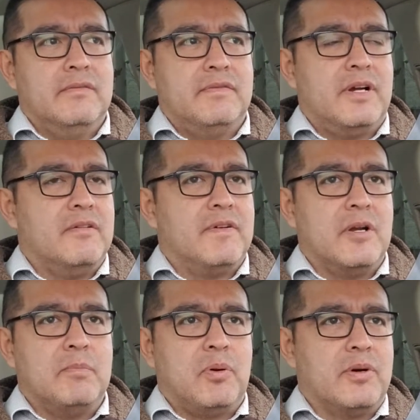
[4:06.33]
Very,
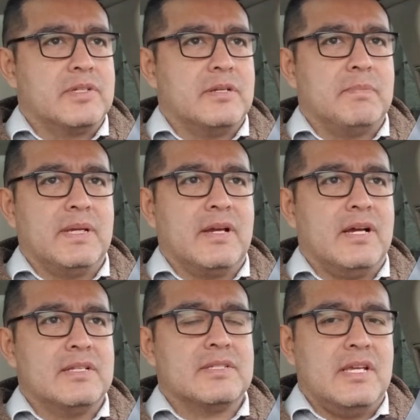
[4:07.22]
very important,
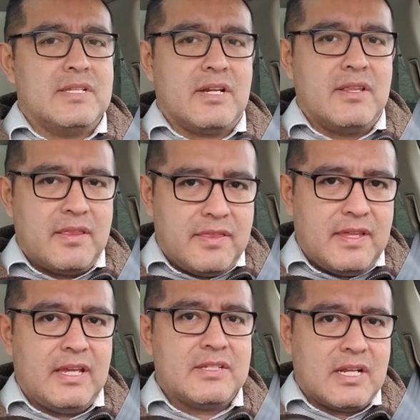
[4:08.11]
because these are the
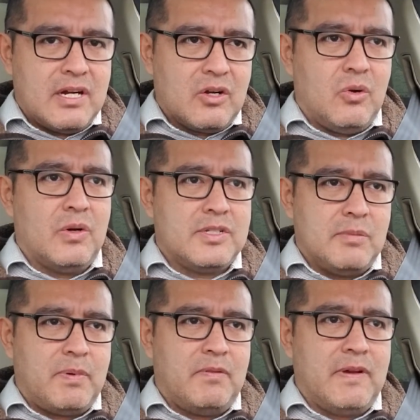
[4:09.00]
things that are going
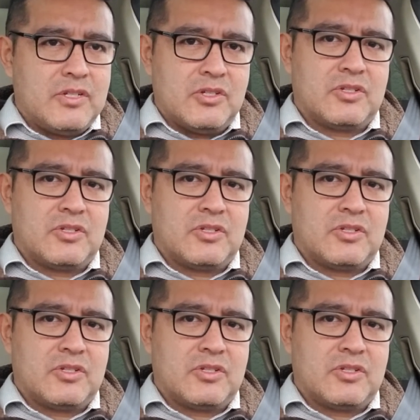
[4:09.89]
to prevent you.